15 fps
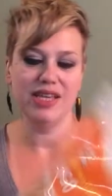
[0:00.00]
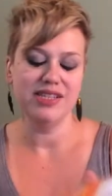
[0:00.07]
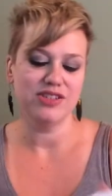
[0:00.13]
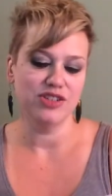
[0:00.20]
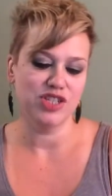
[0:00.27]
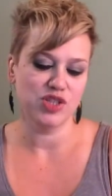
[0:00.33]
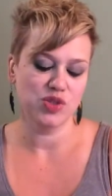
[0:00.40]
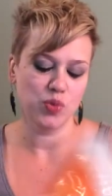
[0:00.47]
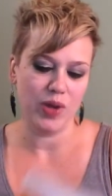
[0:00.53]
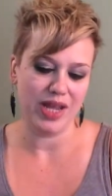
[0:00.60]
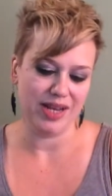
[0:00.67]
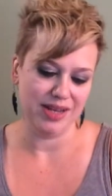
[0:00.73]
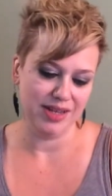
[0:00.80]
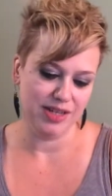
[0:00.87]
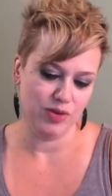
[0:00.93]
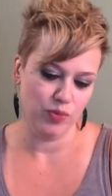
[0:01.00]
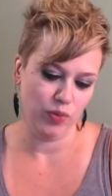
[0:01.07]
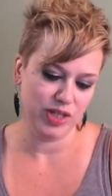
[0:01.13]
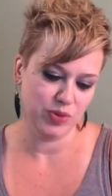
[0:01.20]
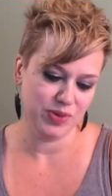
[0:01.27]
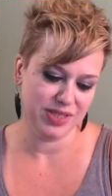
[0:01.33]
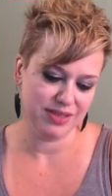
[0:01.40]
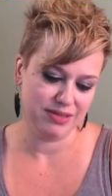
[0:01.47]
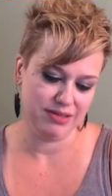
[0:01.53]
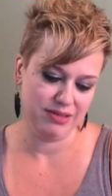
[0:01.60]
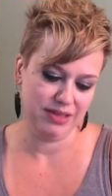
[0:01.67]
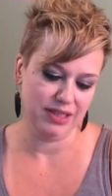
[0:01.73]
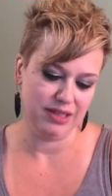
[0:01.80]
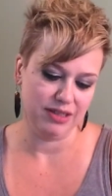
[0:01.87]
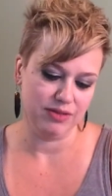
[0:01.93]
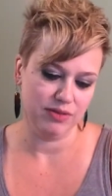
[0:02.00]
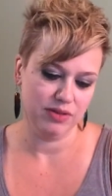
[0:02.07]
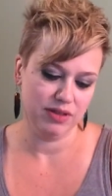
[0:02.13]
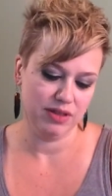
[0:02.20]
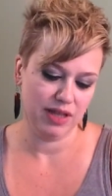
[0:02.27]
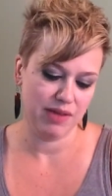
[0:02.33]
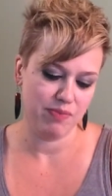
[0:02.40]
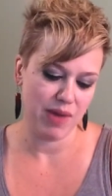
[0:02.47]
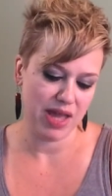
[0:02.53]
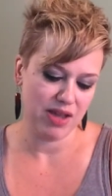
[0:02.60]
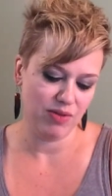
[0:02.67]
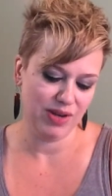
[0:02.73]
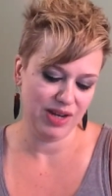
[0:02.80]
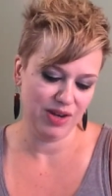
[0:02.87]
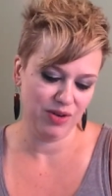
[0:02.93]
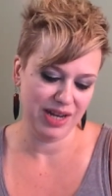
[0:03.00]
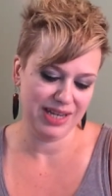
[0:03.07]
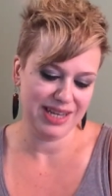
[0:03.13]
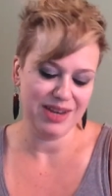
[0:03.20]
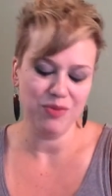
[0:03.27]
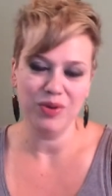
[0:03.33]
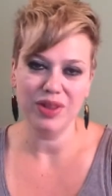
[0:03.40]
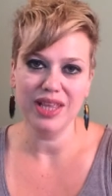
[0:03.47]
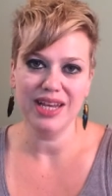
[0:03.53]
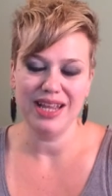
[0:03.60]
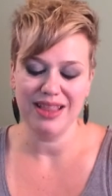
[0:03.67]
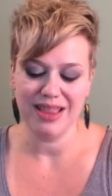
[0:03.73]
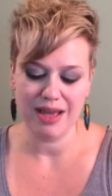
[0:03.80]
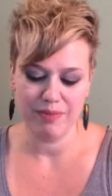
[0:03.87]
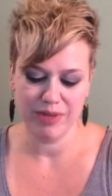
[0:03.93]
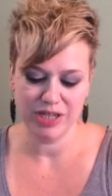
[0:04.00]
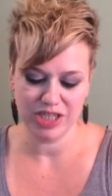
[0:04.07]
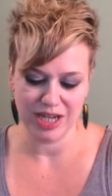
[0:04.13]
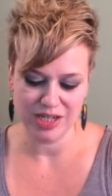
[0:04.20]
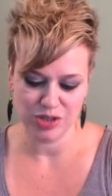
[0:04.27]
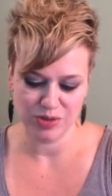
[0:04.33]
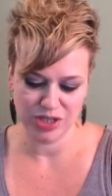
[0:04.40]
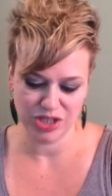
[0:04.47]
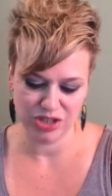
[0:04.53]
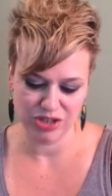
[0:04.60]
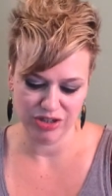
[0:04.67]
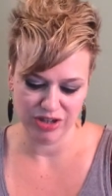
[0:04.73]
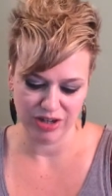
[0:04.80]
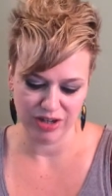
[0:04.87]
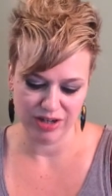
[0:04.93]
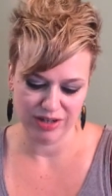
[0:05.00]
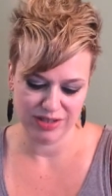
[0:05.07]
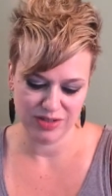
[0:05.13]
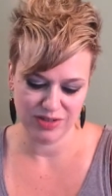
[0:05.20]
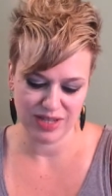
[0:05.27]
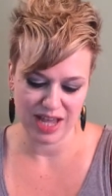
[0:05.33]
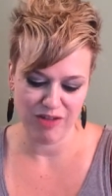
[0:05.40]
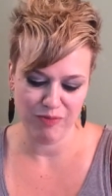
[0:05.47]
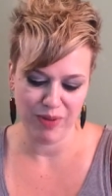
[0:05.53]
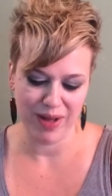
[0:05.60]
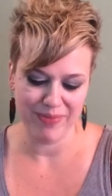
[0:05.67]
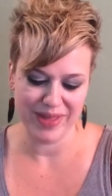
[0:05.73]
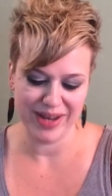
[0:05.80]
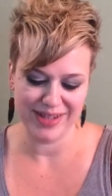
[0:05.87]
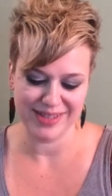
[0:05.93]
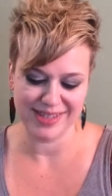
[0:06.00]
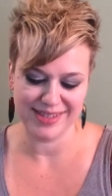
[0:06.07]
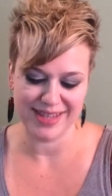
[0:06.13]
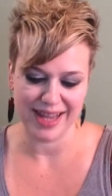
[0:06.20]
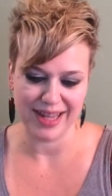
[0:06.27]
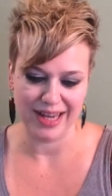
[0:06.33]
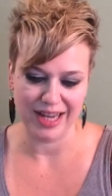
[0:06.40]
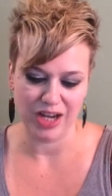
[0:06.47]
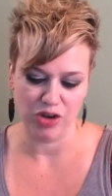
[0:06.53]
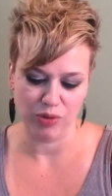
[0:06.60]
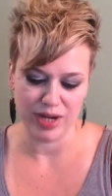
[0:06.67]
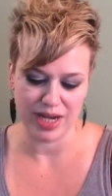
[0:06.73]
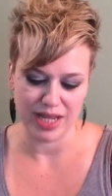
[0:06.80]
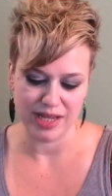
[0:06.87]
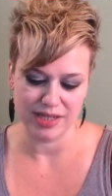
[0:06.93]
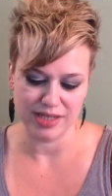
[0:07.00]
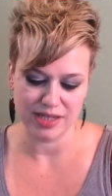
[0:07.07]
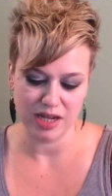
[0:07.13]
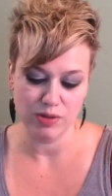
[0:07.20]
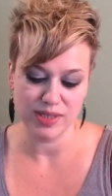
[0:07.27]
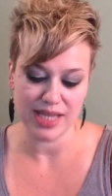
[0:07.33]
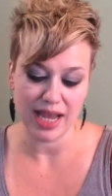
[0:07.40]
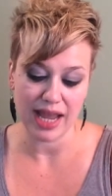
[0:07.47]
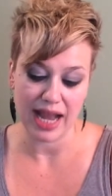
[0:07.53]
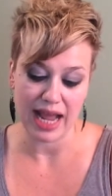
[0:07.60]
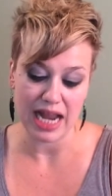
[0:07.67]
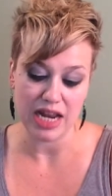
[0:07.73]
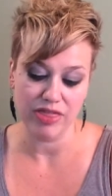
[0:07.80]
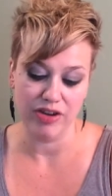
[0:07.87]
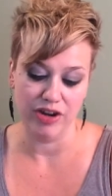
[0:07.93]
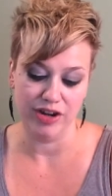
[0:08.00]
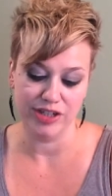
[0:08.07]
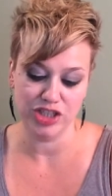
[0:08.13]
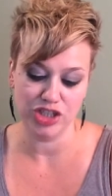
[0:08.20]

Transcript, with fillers: these are sweetened, which was, you know, like mango didn't, it didn't really need that much extra sugar. So I was kind of bummed that it's a second ingredient. Oh, second and third,